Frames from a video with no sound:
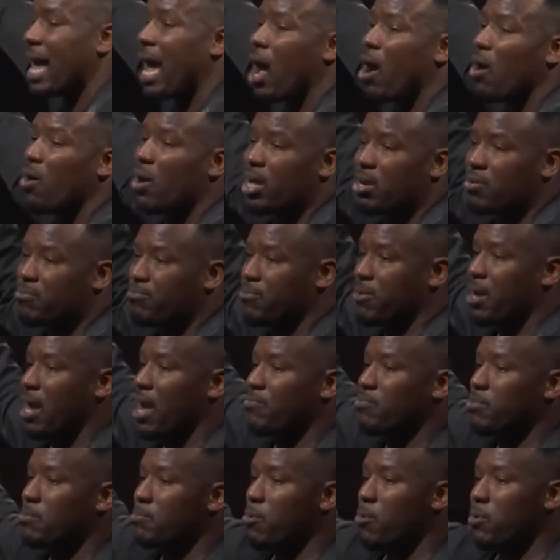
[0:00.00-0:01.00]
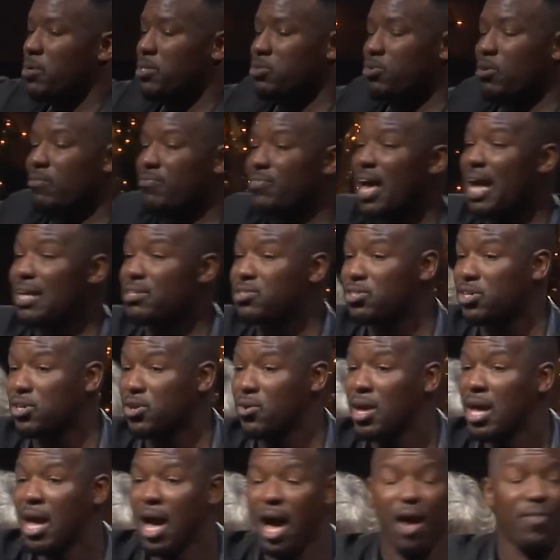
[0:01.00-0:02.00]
now and forevermore. So, if that's you,